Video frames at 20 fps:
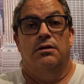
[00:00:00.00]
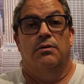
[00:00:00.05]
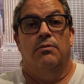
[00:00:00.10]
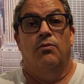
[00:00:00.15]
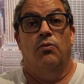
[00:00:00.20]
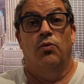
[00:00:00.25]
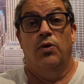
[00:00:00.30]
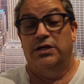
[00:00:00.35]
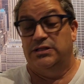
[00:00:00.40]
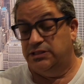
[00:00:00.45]

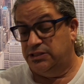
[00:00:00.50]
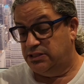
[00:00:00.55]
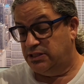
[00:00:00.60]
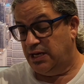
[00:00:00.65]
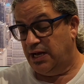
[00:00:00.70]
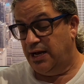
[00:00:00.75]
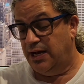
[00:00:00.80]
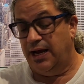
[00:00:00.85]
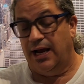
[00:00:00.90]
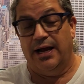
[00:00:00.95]
what's
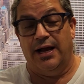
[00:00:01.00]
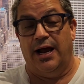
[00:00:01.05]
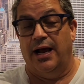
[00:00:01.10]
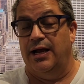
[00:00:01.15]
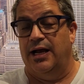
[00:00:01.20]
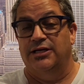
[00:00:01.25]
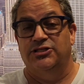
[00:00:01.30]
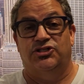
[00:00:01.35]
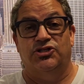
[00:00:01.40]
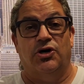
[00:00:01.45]
I,
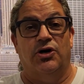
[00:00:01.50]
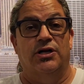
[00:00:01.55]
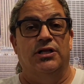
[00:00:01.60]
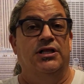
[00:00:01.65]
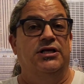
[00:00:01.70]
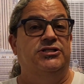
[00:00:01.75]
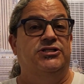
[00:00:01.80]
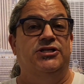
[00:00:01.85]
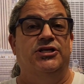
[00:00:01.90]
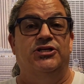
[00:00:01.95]
I, I started
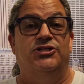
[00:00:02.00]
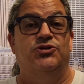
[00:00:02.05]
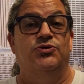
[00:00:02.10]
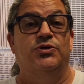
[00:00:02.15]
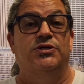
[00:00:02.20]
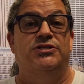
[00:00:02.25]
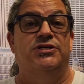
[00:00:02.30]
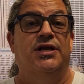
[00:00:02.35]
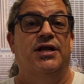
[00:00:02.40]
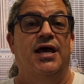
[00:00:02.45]
listening to
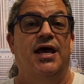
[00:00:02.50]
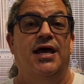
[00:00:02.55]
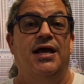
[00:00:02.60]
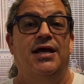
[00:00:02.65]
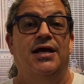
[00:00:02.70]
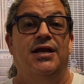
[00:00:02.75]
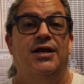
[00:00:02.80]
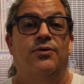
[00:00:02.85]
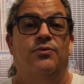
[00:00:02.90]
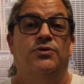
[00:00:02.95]
it
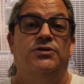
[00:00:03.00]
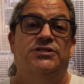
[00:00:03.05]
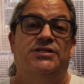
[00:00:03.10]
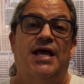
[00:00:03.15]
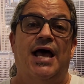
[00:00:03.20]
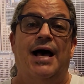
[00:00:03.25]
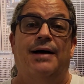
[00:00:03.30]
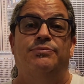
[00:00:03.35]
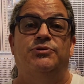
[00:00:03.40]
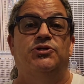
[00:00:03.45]
today and it was
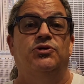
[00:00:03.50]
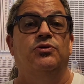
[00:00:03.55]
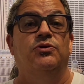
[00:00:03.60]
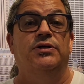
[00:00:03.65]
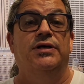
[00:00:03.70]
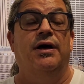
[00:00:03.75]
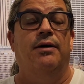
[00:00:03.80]
absolutely